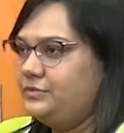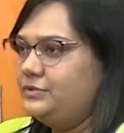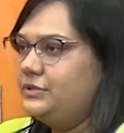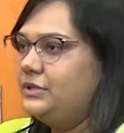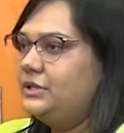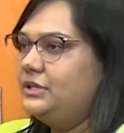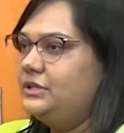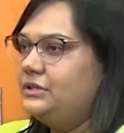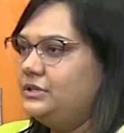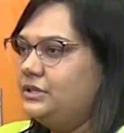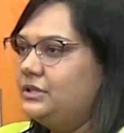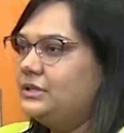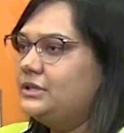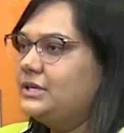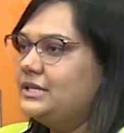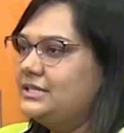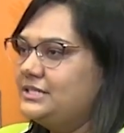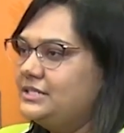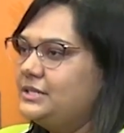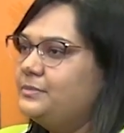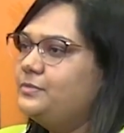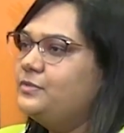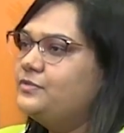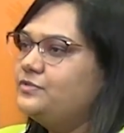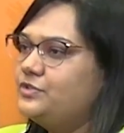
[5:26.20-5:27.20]
The
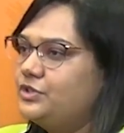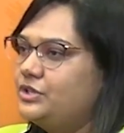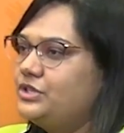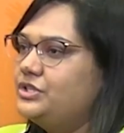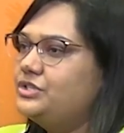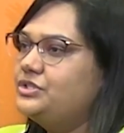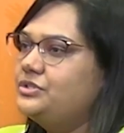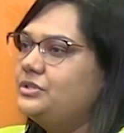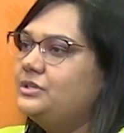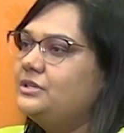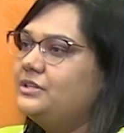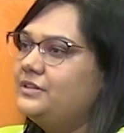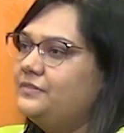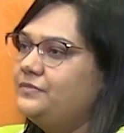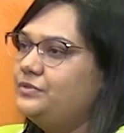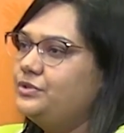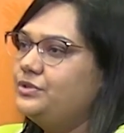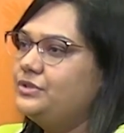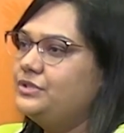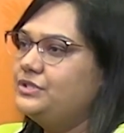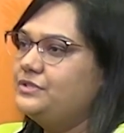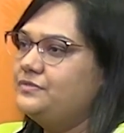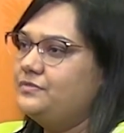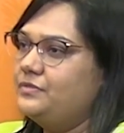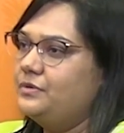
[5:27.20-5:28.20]
concept of judicial
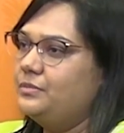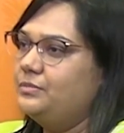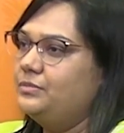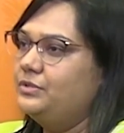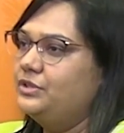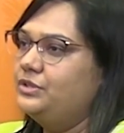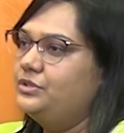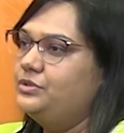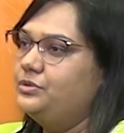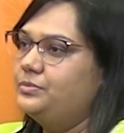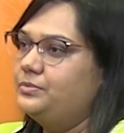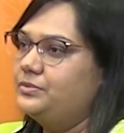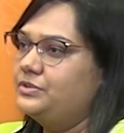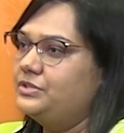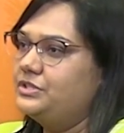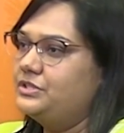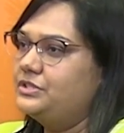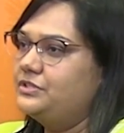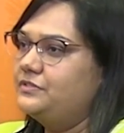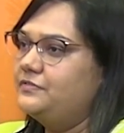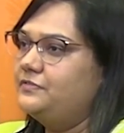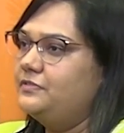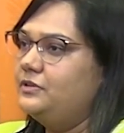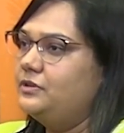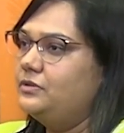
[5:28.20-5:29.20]
review is from the due
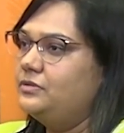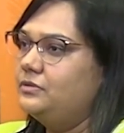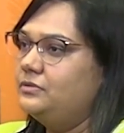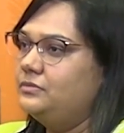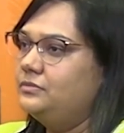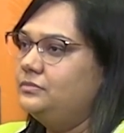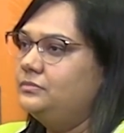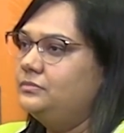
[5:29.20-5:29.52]
process of law.